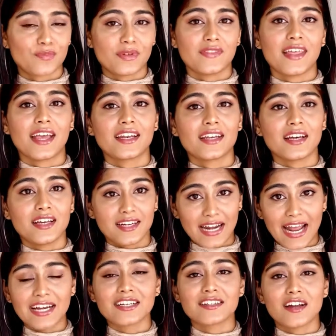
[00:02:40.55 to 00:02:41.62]
But then
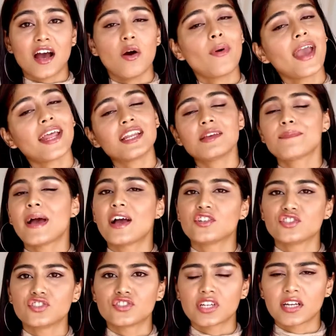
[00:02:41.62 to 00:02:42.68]
right now, any
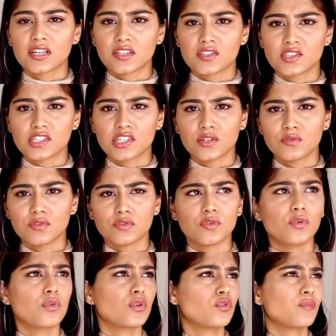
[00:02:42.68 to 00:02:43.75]
pageant training institute you
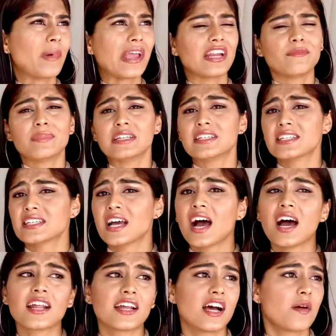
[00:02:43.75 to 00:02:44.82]
go to, may it be
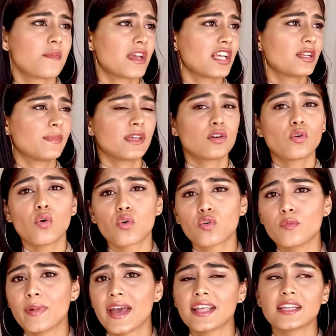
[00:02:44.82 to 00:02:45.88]
Tiara, may it be
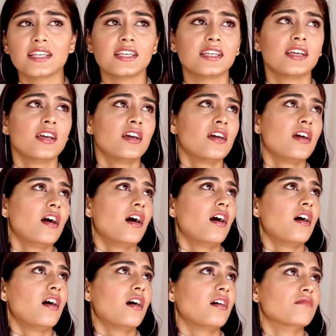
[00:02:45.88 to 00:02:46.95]
Cocoberry,
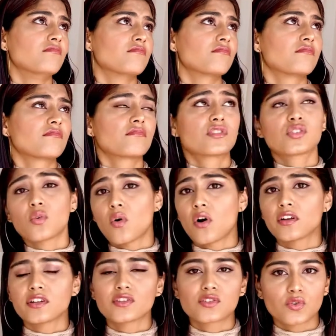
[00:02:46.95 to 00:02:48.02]
so on
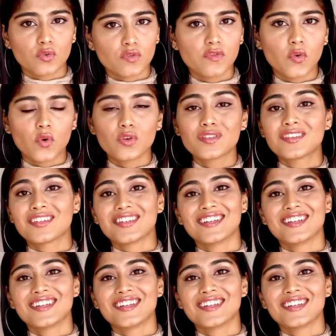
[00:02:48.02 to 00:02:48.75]
and so forth,